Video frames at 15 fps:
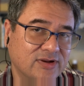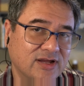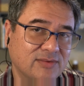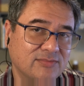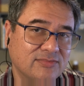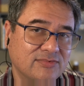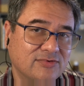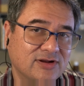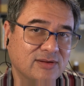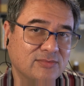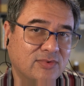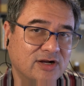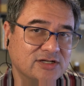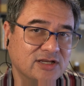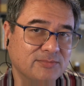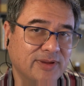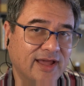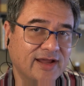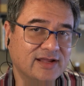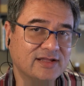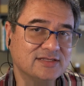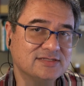I'm watching
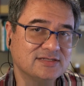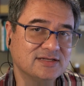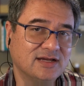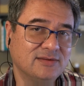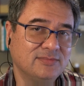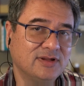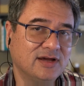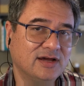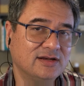packets, I'm